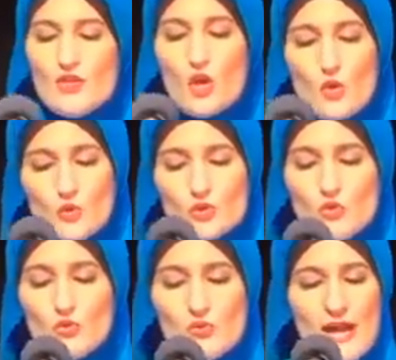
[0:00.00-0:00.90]
"Those who
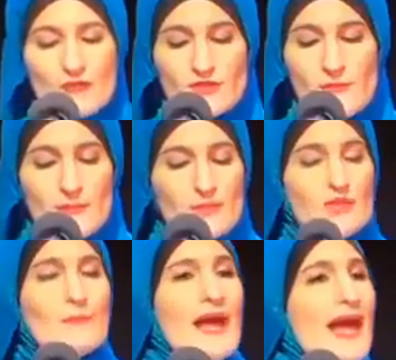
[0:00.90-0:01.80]
do not remember the
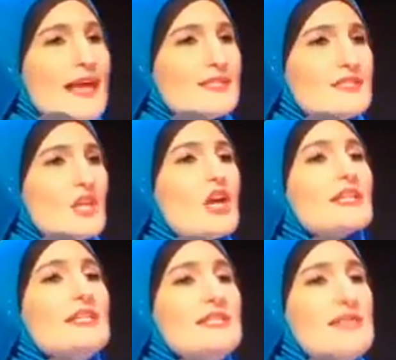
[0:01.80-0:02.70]
past are
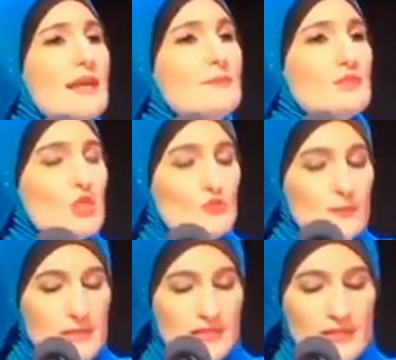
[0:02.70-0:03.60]
condemned to
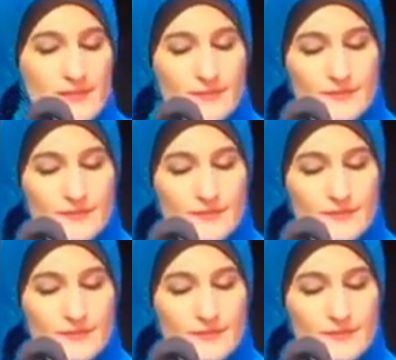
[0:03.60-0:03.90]
repeat it."